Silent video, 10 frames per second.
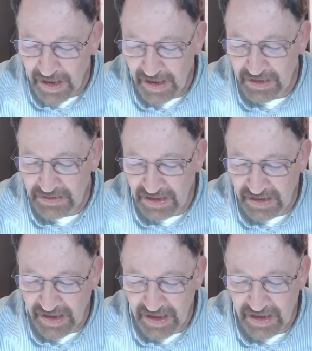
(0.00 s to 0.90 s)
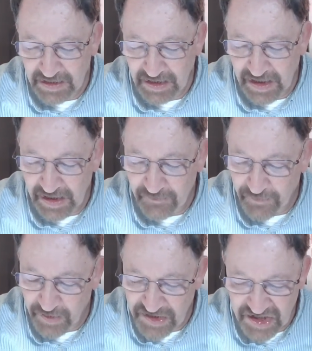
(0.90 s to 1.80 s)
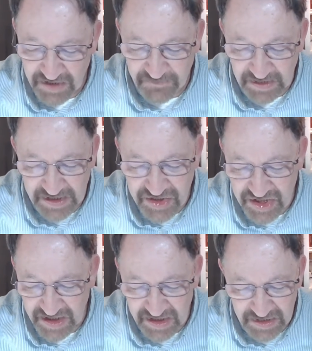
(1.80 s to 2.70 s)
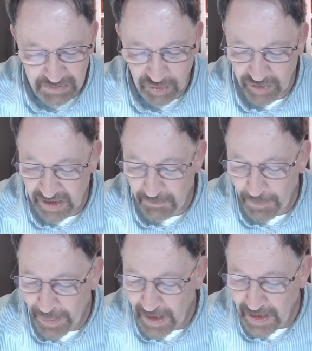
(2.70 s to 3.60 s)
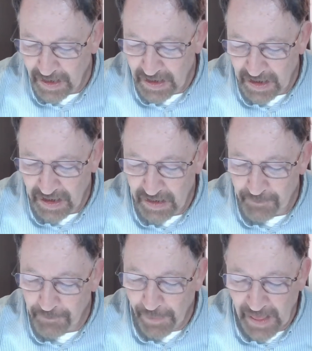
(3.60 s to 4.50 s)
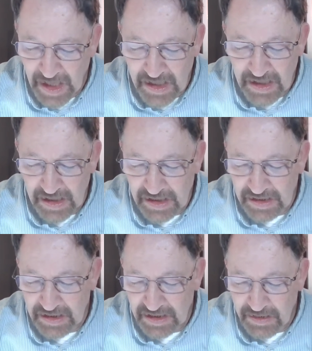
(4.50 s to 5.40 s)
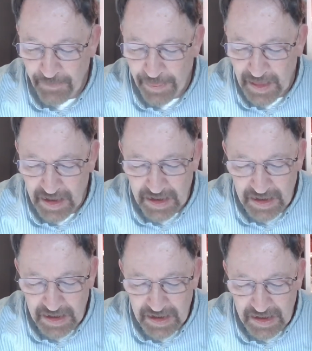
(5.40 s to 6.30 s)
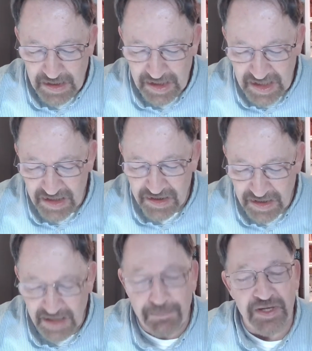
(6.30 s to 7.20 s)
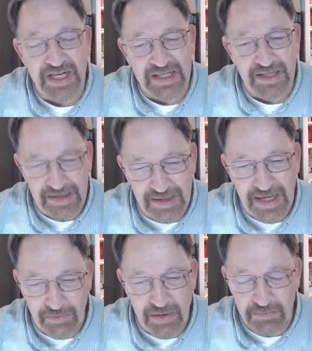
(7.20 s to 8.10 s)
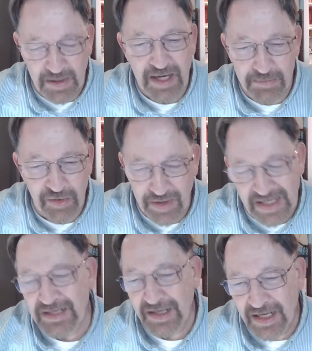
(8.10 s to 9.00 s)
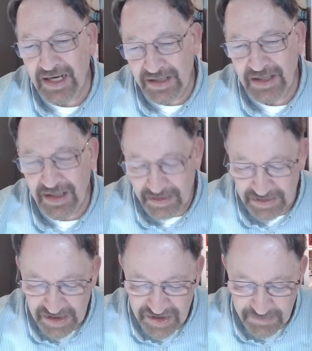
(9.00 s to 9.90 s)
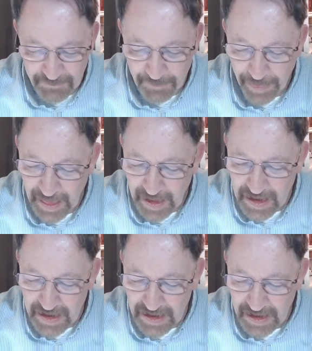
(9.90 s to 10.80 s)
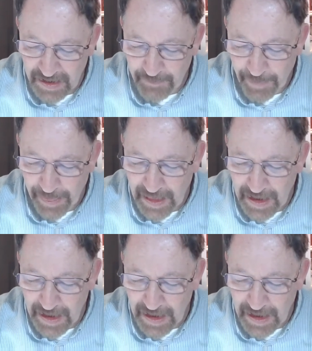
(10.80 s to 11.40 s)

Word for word: and uh, getting in line for a Chick fil A chicken in the morning. Um, uh, he, he predicted that we would become a great and continental nation. Um,